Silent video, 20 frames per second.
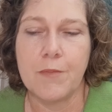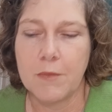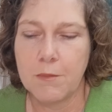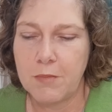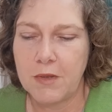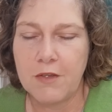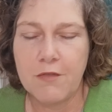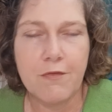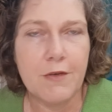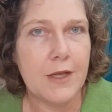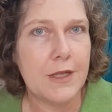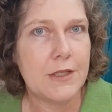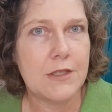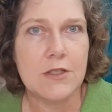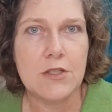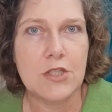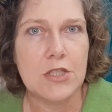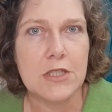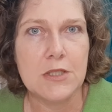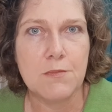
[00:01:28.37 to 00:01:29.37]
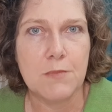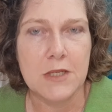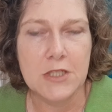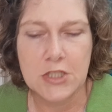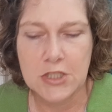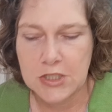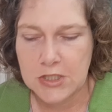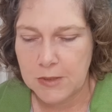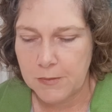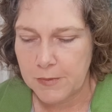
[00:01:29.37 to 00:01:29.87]
Beef fat, just
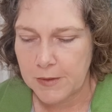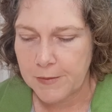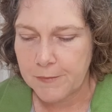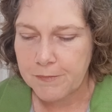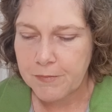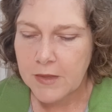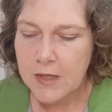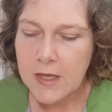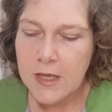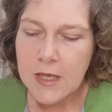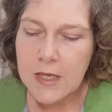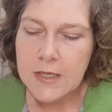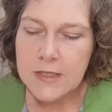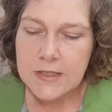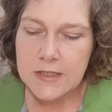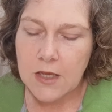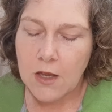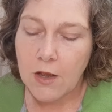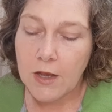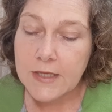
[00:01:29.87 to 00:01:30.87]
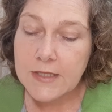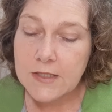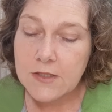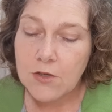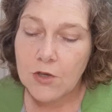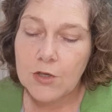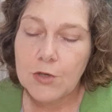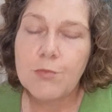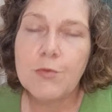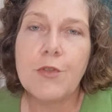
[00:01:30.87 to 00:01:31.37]
much cheaper. So I
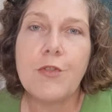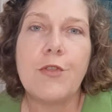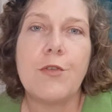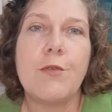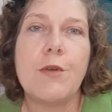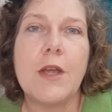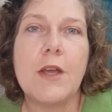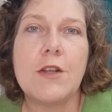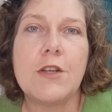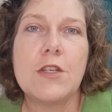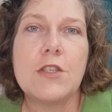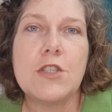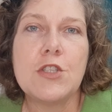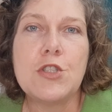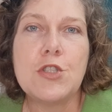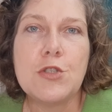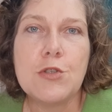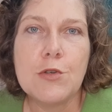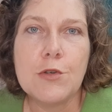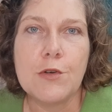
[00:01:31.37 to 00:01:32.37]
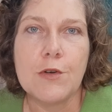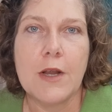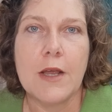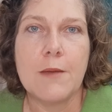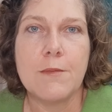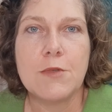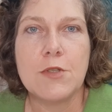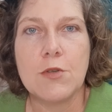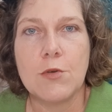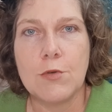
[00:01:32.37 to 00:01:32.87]
started with 302
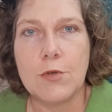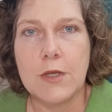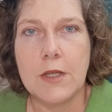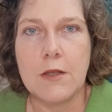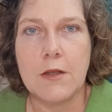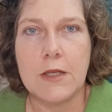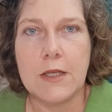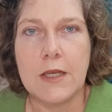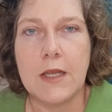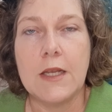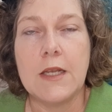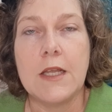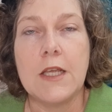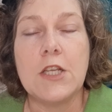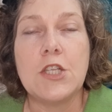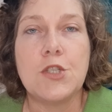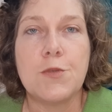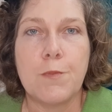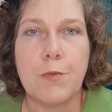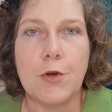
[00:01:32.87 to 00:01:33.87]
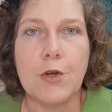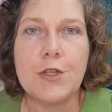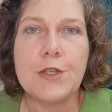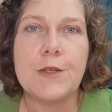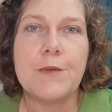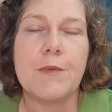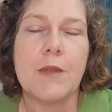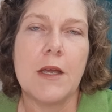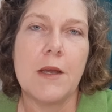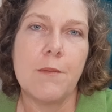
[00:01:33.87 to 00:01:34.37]
grams in each pot.
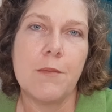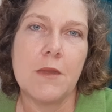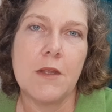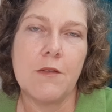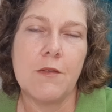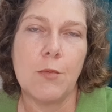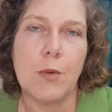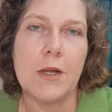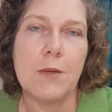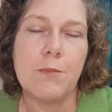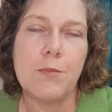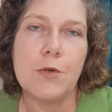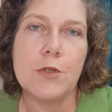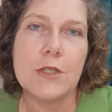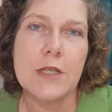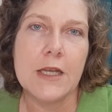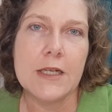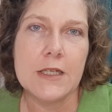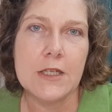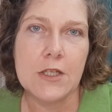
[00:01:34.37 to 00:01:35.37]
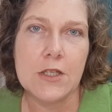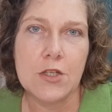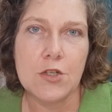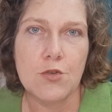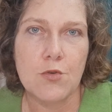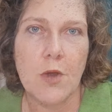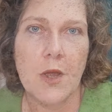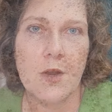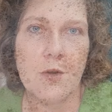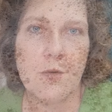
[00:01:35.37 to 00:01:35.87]
The one pot I did the dry